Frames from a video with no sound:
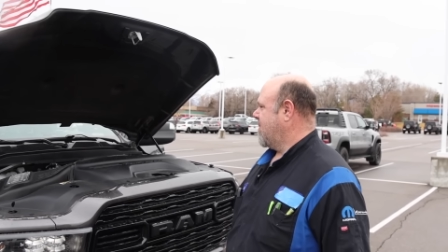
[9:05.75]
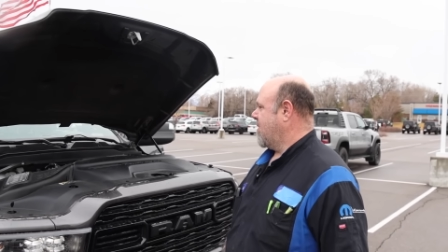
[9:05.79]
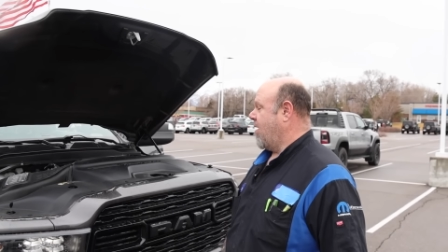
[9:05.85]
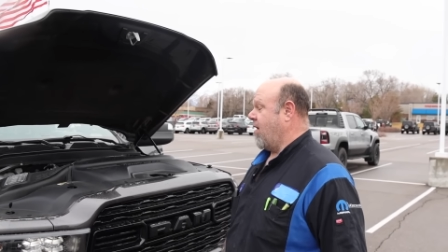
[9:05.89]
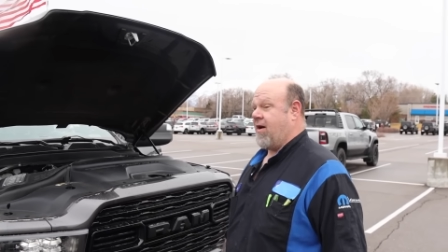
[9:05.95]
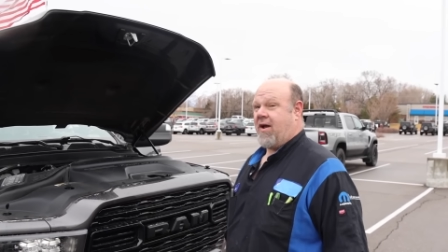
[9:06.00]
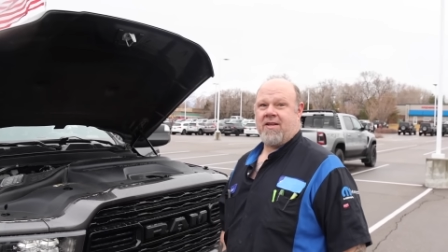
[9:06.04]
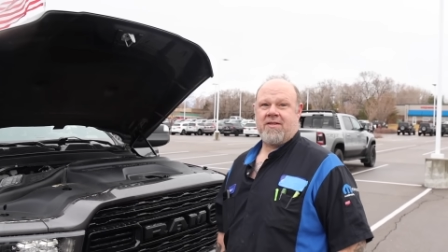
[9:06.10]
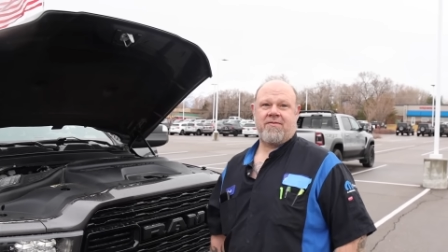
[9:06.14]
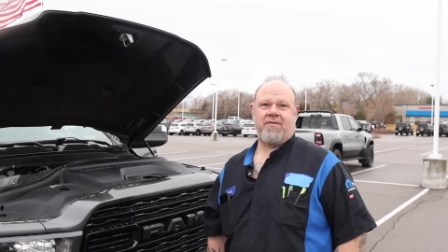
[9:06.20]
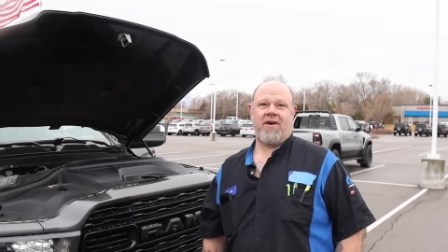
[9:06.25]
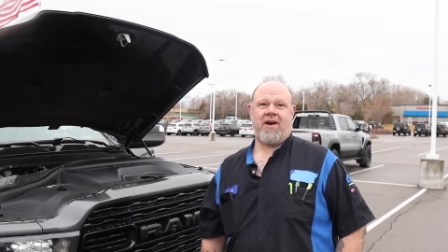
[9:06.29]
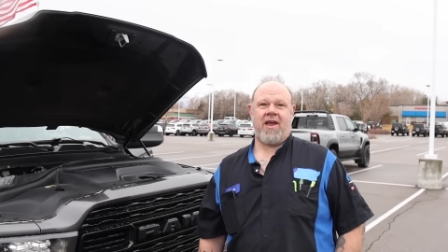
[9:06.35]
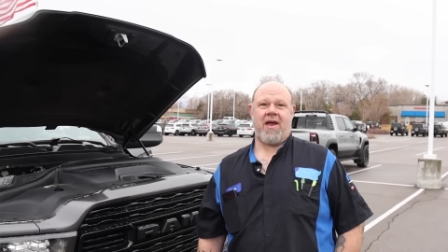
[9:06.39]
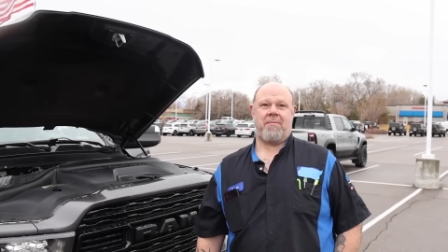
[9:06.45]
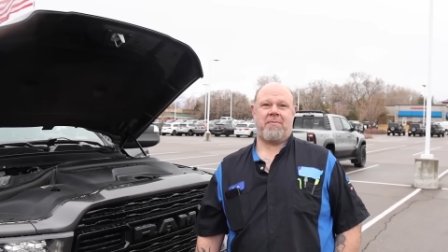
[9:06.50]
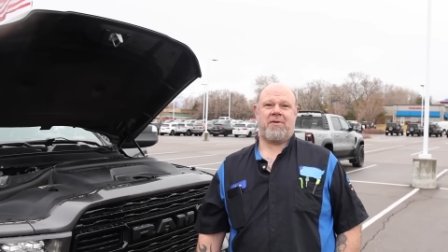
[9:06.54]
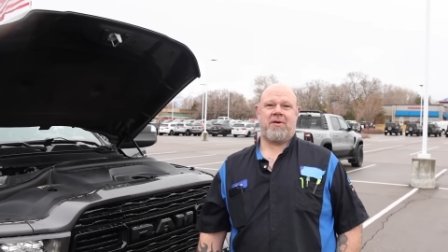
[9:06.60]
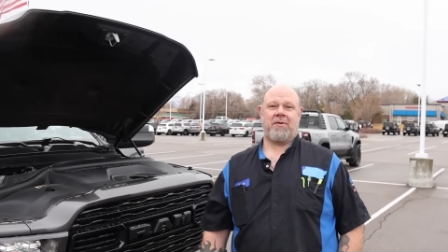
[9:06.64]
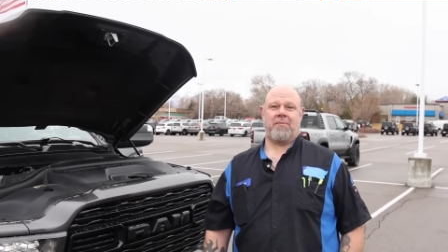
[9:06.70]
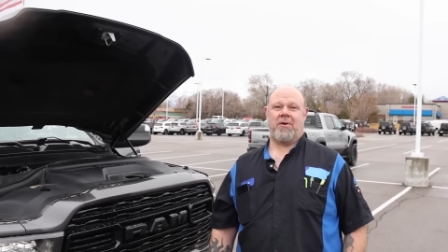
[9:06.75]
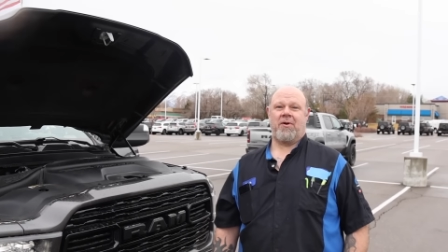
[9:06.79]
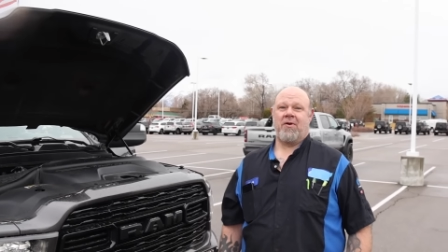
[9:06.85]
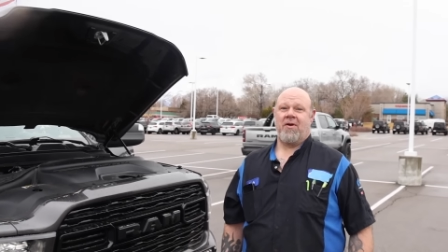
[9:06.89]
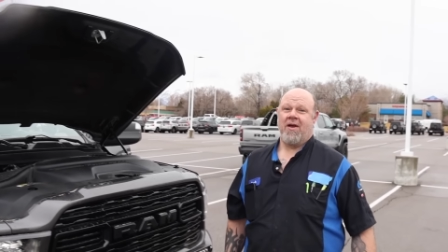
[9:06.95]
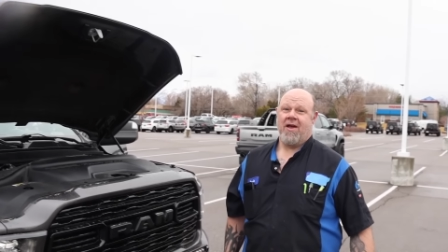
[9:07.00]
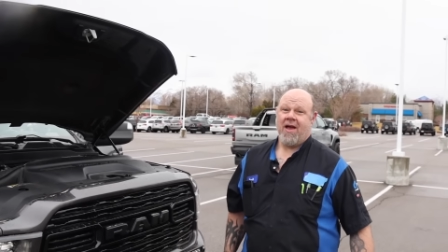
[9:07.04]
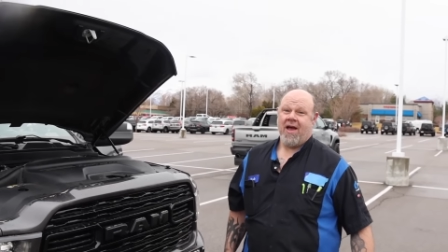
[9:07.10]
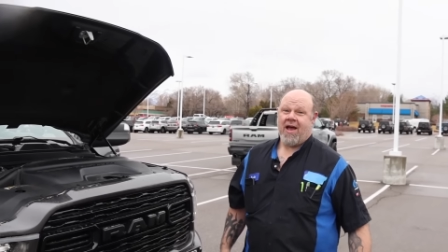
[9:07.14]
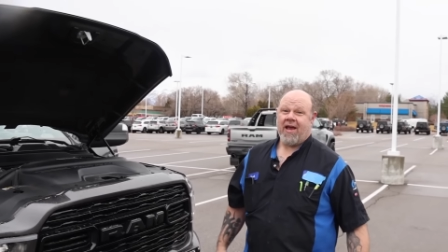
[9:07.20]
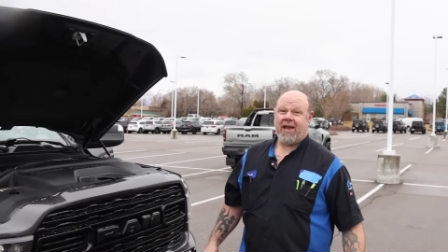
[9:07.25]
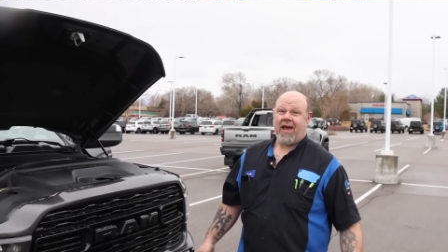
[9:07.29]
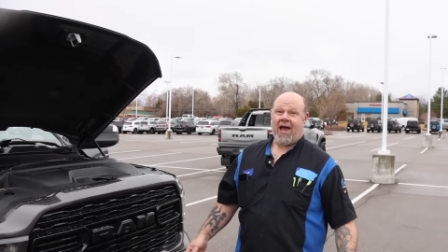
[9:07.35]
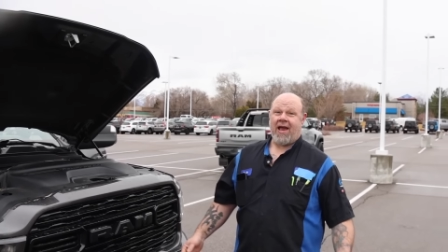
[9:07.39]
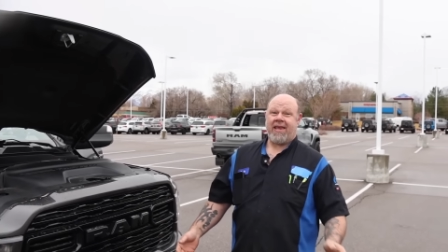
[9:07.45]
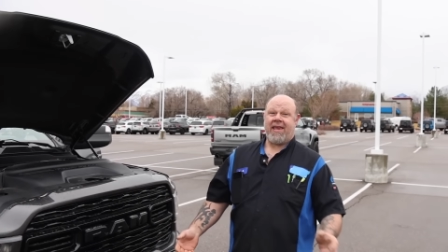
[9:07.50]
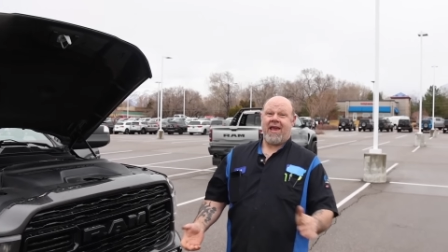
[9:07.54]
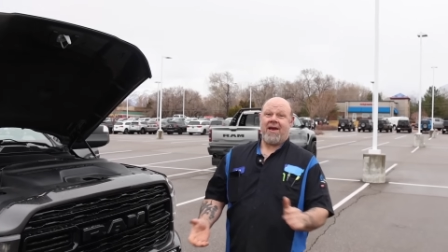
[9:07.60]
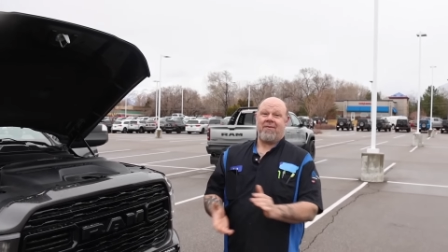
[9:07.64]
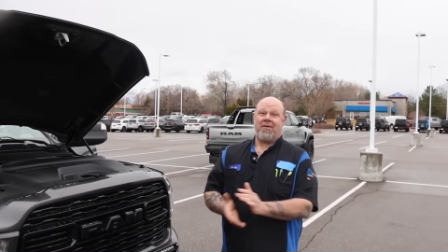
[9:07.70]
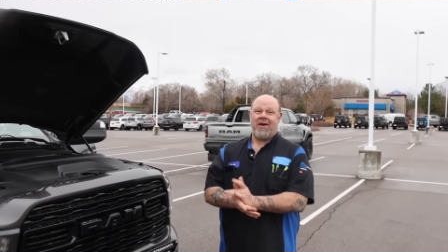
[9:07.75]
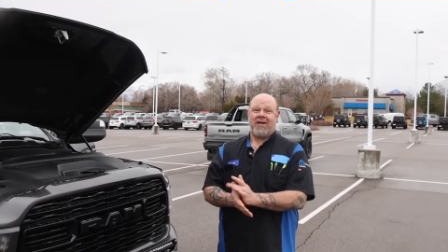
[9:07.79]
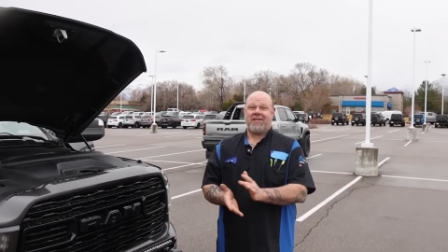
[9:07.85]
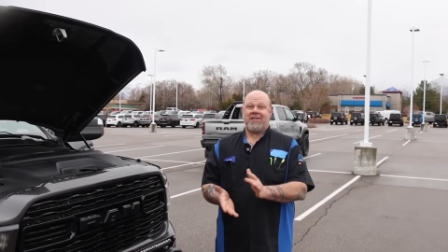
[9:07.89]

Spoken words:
Oh, that's a very happy turbo. I can't wait